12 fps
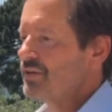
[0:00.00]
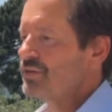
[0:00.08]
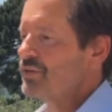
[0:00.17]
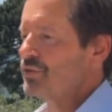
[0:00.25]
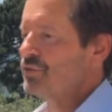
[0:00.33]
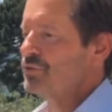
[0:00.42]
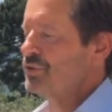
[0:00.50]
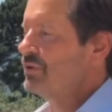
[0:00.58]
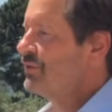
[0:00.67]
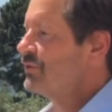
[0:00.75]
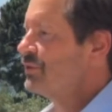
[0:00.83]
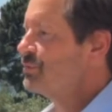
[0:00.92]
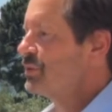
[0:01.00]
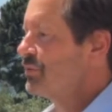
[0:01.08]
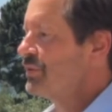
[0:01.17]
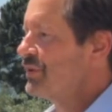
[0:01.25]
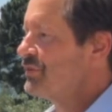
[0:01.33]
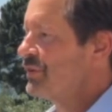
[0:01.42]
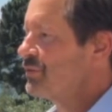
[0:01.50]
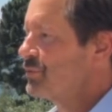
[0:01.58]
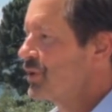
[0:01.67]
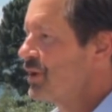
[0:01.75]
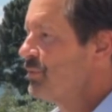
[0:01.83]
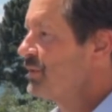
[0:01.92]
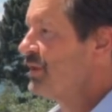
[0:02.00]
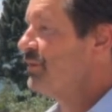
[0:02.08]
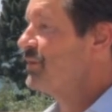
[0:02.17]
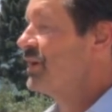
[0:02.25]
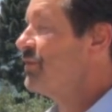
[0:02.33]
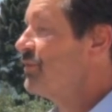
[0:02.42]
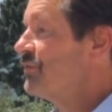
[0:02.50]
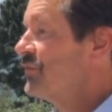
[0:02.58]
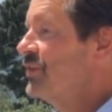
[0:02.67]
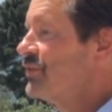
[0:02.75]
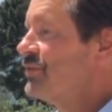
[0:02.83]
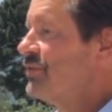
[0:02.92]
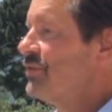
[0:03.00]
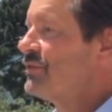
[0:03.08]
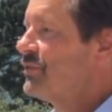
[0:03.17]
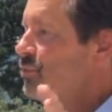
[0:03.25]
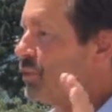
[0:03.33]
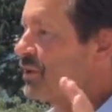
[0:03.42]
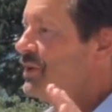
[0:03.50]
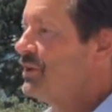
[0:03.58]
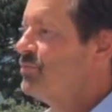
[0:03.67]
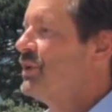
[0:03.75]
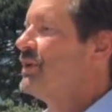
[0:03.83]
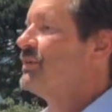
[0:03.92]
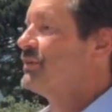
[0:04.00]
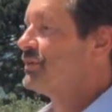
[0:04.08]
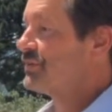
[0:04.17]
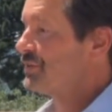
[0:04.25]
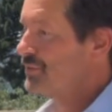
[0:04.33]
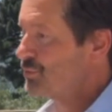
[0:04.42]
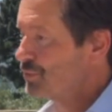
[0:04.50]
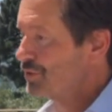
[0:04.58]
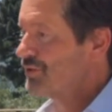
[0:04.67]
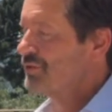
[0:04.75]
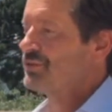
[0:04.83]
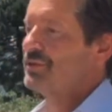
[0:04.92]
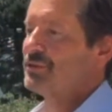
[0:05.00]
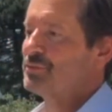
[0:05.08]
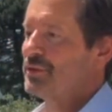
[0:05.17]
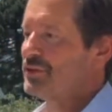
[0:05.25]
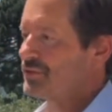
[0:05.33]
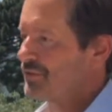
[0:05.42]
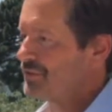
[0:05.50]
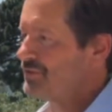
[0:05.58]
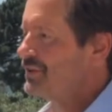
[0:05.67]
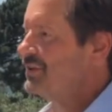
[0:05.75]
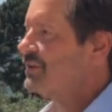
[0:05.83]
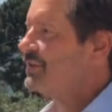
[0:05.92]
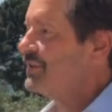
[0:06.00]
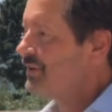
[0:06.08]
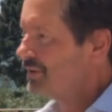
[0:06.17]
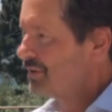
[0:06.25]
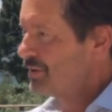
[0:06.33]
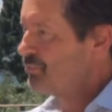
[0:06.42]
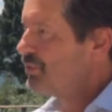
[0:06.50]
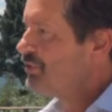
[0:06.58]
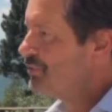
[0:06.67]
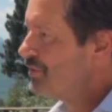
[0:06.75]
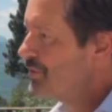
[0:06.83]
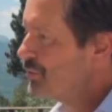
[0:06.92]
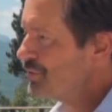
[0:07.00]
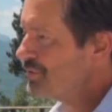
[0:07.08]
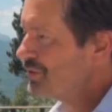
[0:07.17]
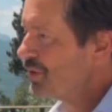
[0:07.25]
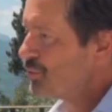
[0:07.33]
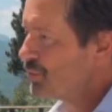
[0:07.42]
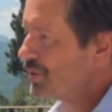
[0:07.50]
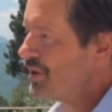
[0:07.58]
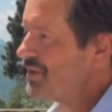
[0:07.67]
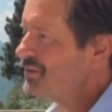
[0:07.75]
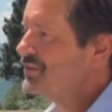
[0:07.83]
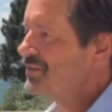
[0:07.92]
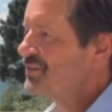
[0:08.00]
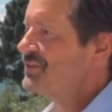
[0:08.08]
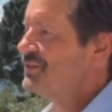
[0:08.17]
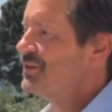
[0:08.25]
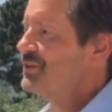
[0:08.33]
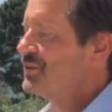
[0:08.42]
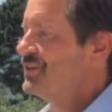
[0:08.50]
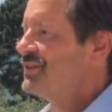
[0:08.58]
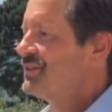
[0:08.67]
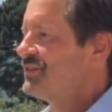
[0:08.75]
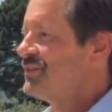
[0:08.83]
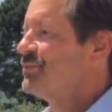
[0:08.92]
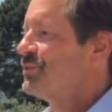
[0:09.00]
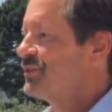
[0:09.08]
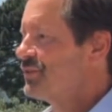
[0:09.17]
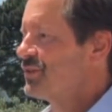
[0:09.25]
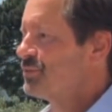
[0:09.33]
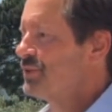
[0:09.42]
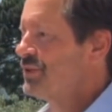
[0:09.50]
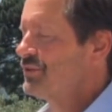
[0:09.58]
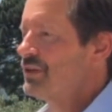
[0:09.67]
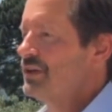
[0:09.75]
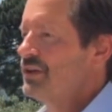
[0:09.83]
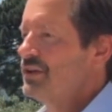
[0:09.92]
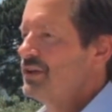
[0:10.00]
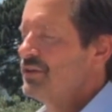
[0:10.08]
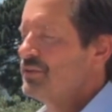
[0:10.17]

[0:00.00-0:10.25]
And until you have an experiment that says a complicated that, sure. you're finished. It's a working hypothesis and it works and explains all the data. But you know it's not right. You just know that it's the simplest explanation.